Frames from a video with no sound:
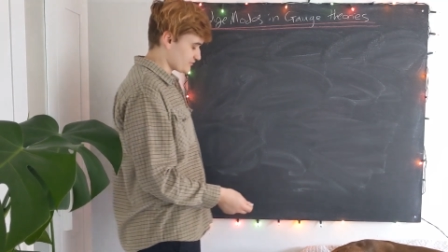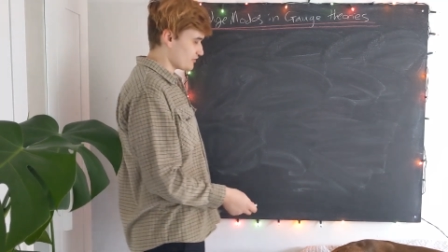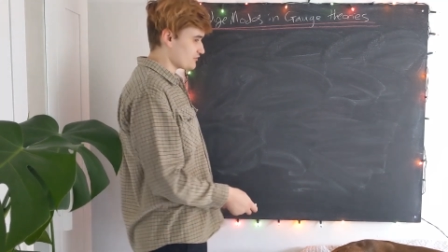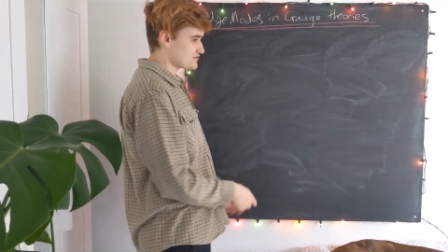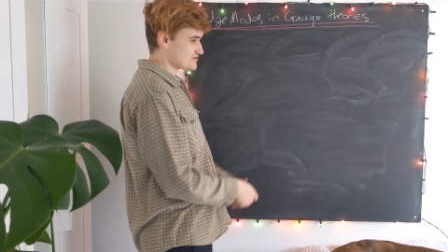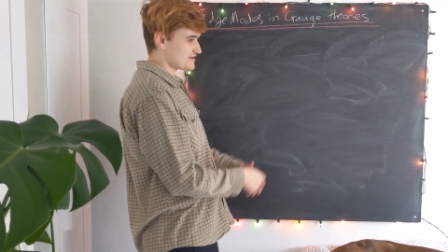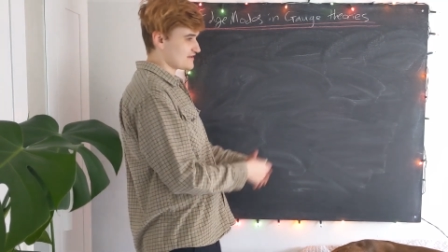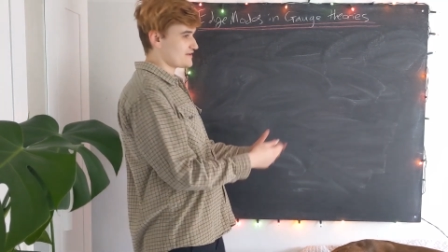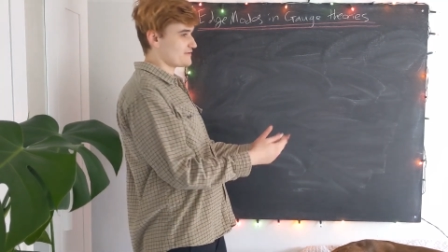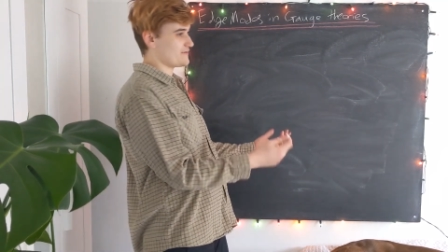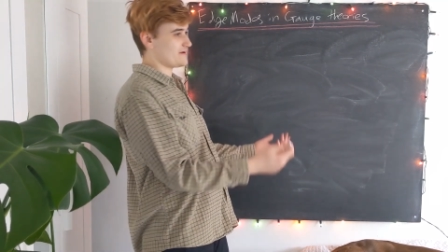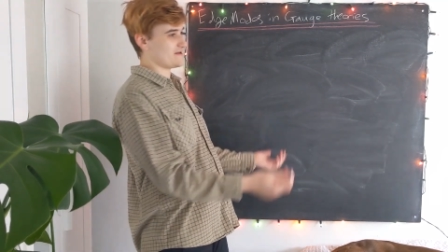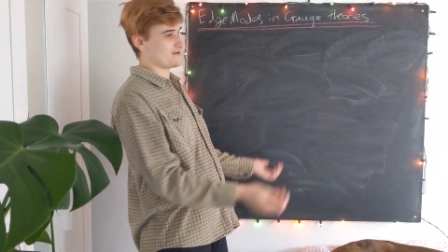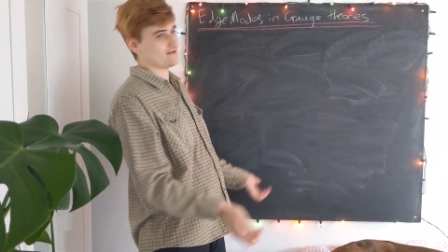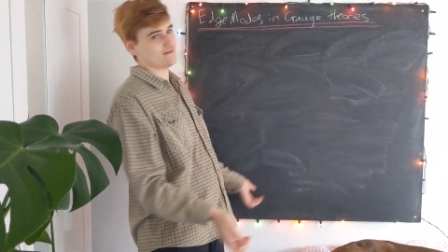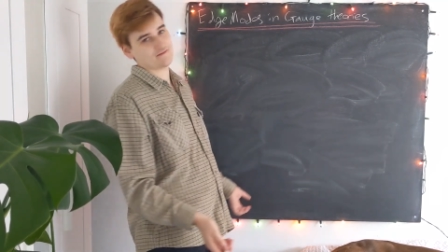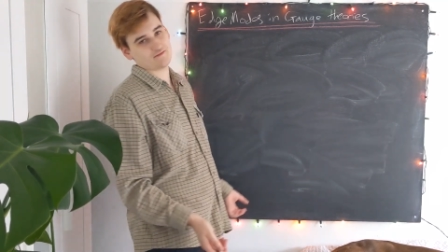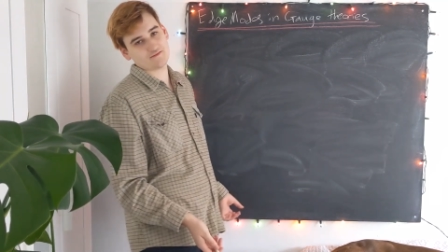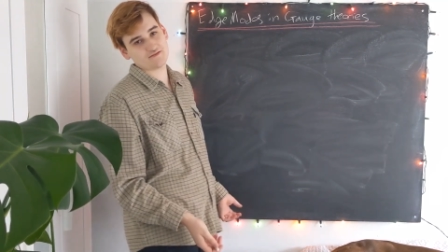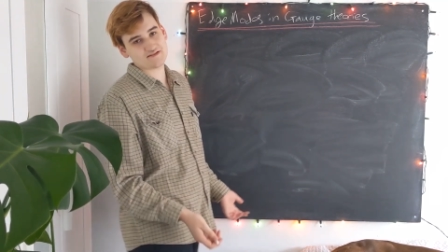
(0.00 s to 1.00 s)
usually
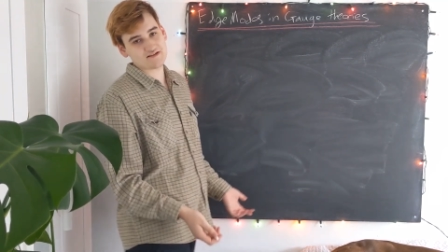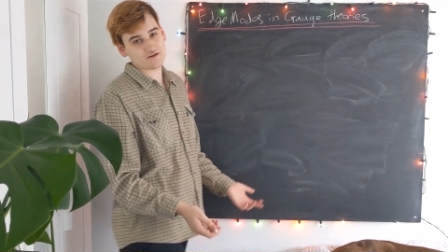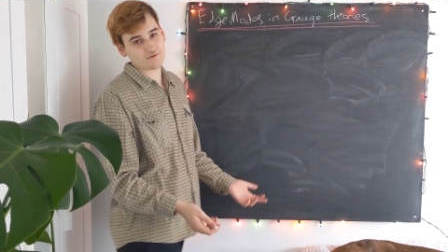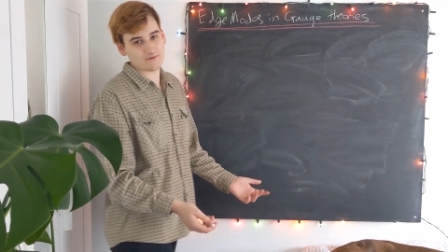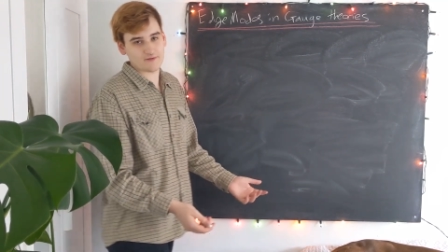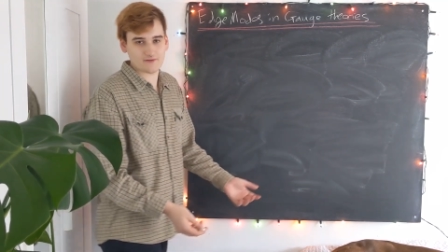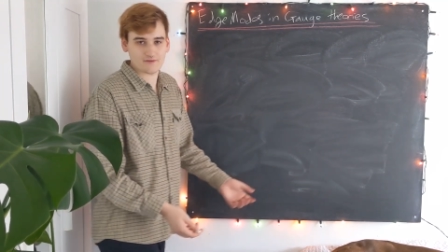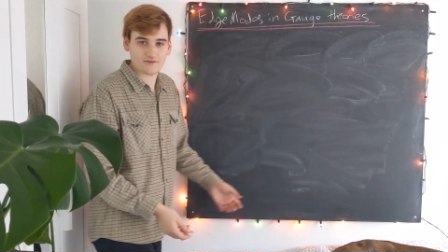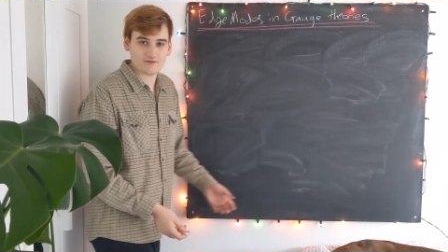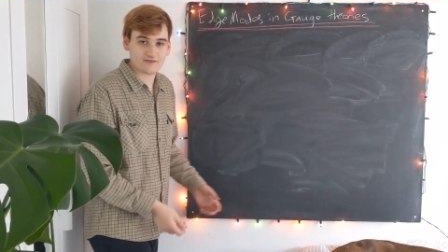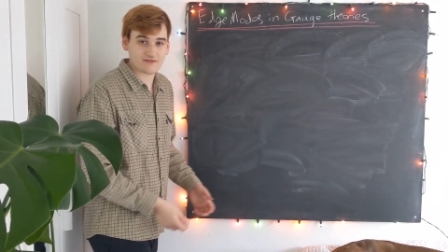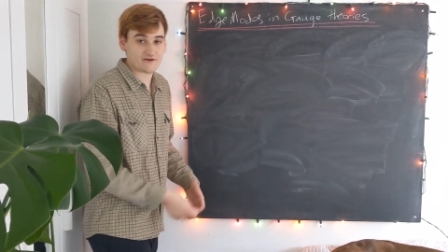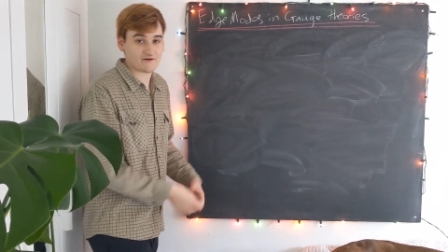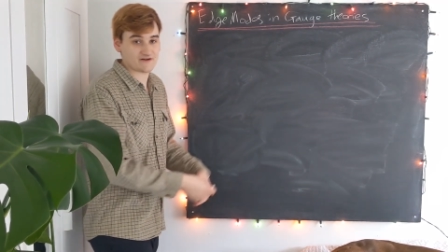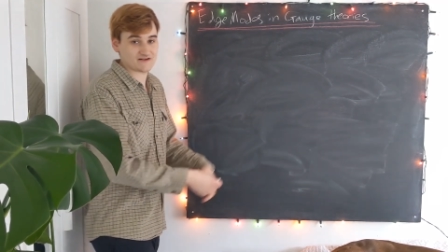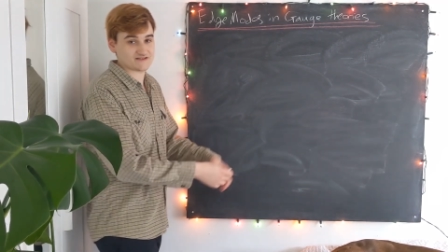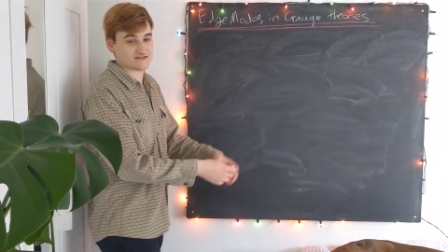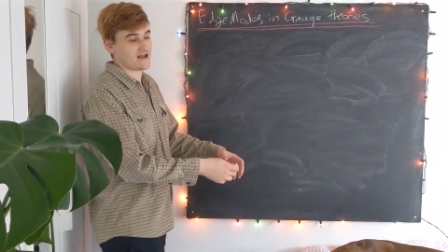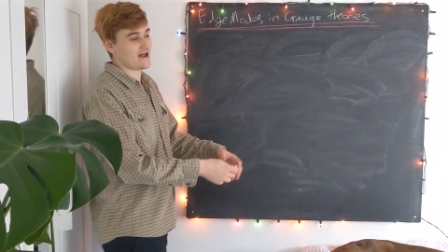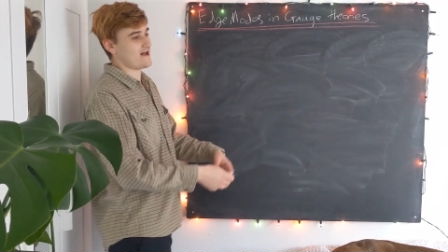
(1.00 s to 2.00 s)
we deal with
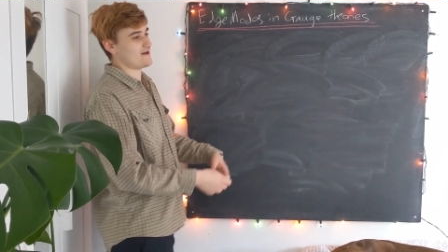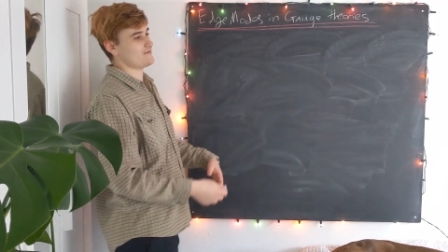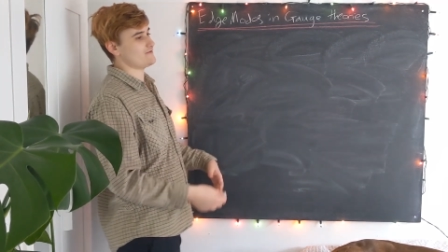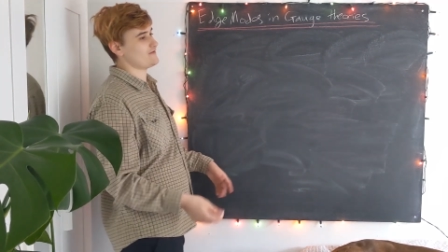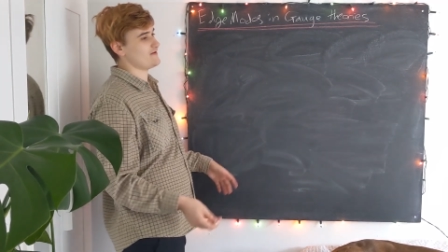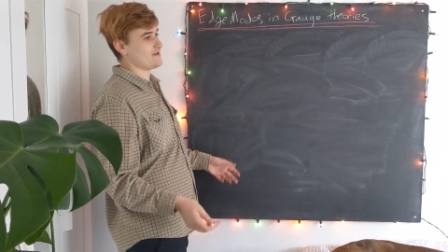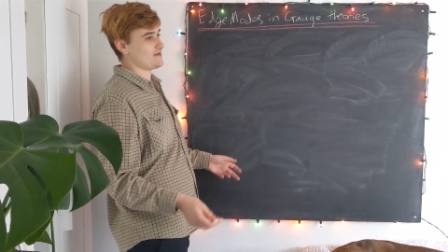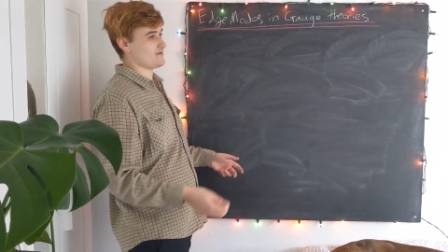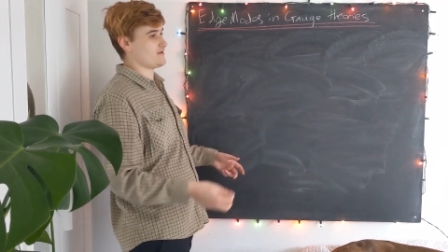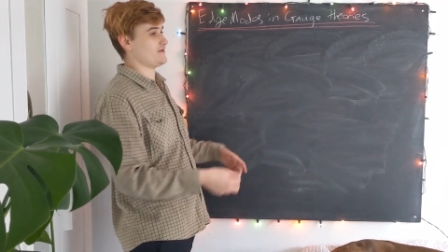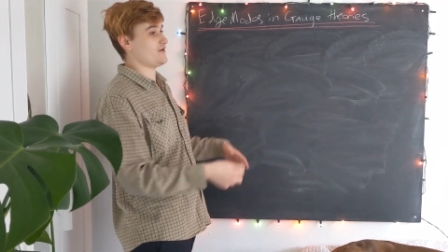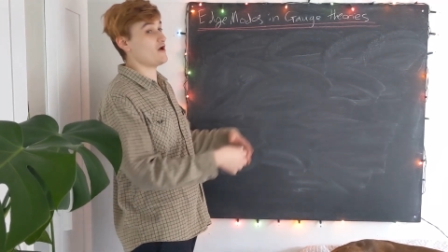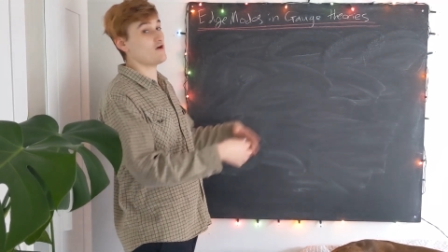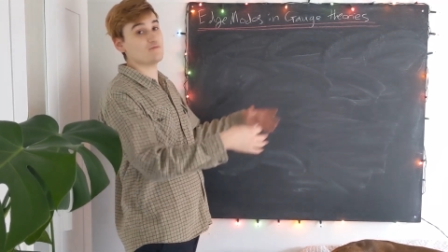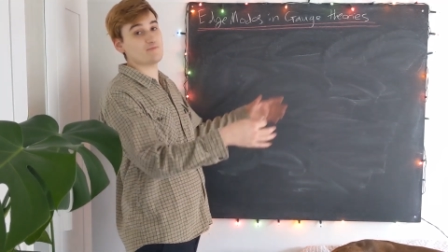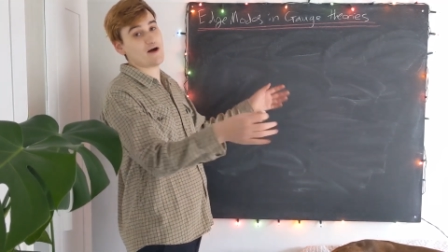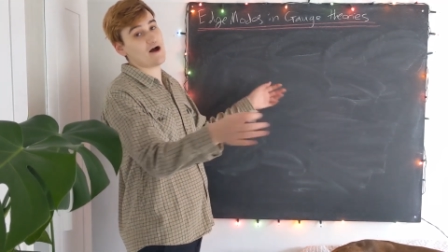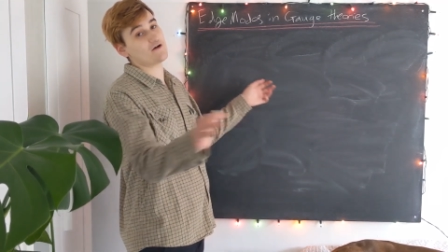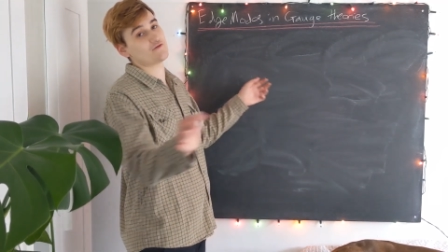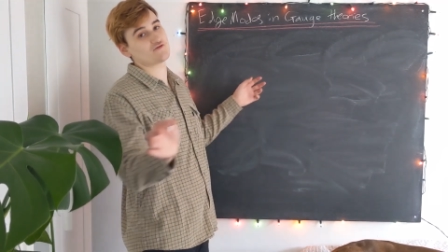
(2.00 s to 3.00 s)
theories that have either no
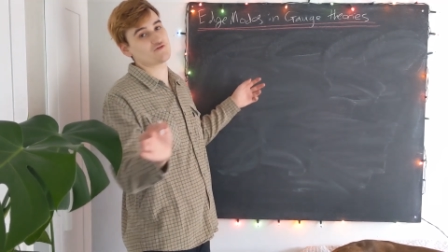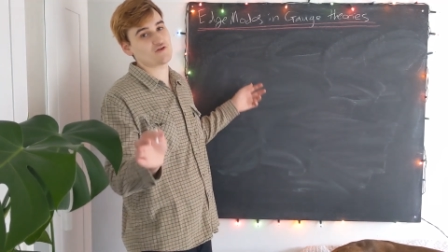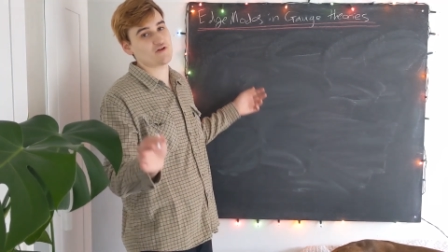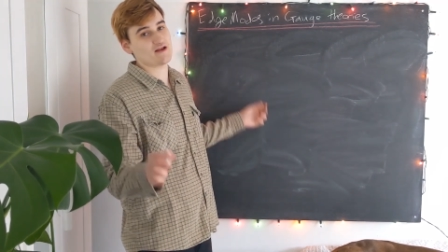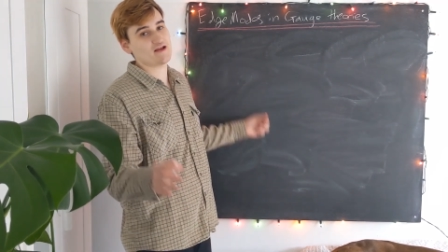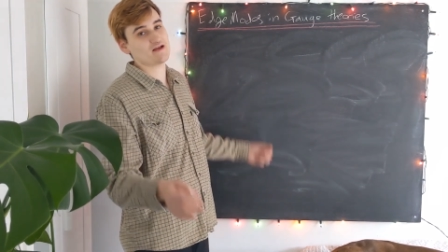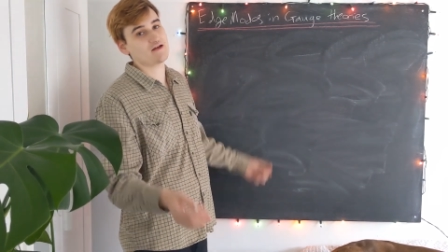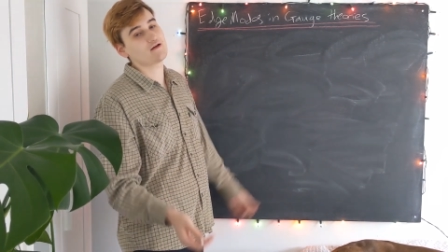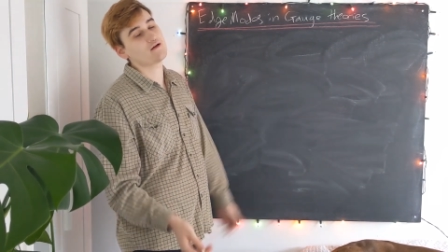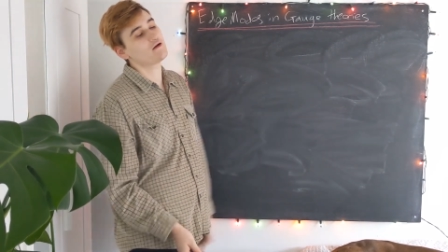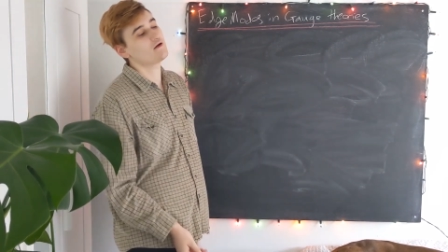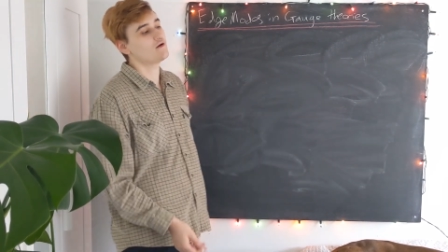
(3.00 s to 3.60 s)
boundary,